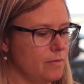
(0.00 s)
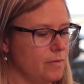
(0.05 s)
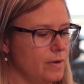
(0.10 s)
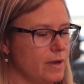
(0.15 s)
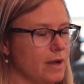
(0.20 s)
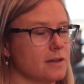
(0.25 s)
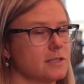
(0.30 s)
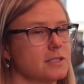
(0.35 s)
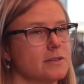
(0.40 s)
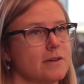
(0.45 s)
We
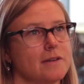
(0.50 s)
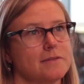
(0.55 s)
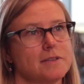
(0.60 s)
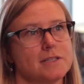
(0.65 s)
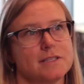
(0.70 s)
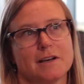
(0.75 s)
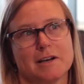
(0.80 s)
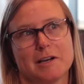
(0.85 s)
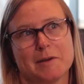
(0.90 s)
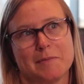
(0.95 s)
also have to
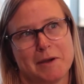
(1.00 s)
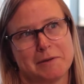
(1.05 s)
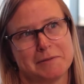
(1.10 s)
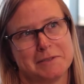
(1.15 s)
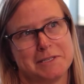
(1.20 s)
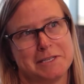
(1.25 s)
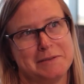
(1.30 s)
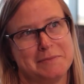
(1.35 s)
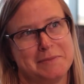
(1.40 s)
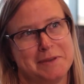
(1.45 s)
talk about
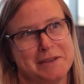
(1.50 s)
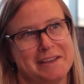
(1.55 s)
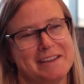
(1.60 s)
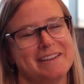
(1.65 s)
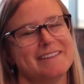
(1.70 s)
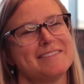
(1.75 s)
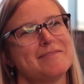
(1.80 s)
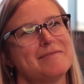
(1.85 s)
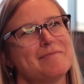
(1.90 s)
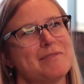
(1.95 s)

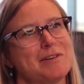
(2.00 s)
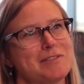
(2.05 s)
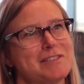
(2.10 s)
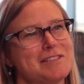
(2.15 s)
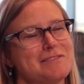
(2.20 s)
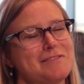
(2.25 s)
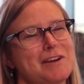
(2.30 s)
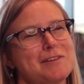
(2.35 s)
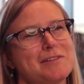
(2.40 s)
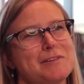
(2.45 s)
TB. Most
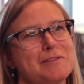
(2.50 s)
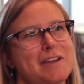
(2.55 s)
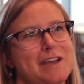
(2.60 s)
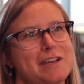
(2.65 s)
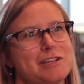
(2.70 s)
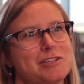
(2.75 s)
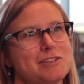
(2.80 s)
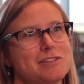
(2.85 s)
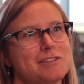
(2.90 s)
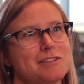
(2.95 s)
of our
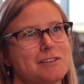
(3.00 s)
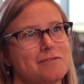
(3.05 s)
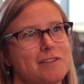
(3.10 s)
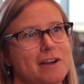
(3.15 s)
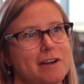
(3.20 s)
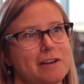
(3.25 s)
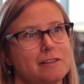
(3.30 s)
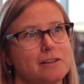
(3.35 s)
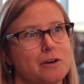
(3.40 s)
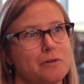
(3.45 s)
locations are
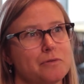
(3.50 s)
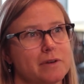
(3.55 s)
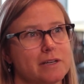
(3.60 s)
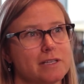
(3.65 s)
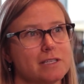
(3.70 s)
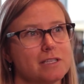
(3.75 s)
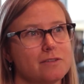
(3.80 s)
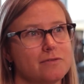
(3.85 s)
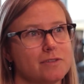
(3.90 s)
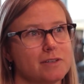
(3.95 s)
very low
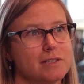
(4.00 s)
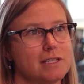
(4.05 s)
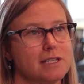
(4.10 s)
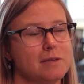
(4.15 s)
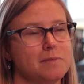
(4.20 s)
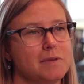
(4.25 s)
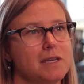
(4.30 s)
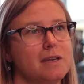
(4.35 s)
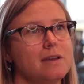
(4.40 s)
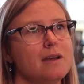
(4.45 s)
risk for
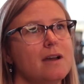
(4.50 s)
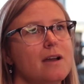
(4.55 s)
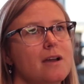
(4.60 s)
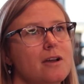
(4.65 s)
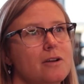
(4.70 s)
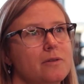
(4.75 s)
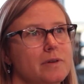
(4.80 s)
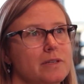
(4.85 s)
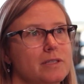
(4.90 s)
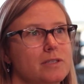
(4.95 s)
TB.
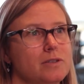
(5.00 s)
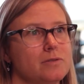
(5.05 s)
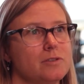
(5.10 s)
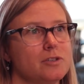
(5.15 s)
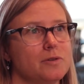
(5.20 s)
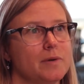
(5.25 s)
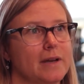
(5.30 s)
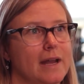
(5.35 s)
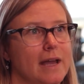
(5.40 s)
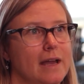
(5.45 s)
We
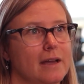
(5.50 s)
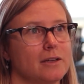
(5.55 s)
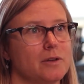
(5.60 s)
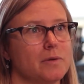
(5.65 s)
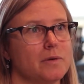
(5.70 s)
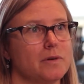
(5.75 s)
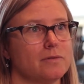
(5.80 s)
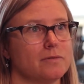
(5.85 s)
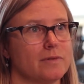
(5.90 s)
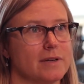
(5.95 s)
do an
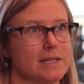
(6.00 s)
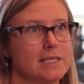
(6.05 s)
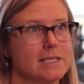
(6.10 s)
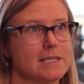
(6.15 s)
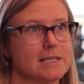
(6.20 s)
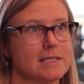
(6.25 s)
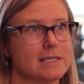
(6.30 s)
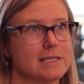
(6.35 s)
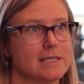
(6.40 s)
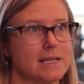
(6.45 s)
annual
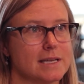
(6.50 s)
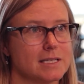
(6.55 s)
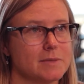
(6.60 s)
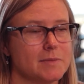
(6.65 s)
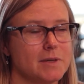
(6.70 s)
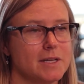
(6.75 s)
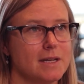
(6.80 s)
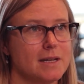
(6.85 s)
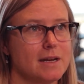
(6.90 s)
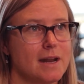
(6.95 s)
risk
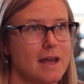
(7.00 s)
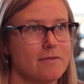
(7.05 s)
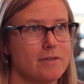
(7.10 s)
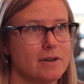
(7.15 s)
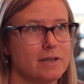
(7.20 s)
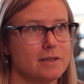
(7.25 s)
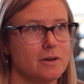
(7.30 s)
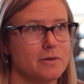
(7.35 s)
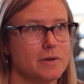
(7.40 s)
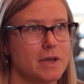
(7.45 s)
assessment at
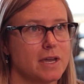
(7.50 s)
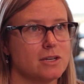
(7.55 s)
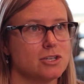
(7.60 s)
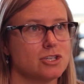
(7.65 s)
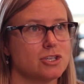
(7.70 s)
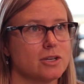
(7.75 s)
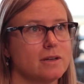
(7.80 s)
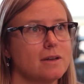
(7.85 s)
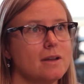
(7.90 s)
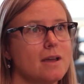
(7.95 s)
every
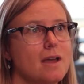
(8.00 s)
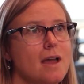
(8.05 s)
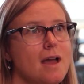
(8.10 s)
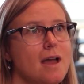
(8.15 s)
location.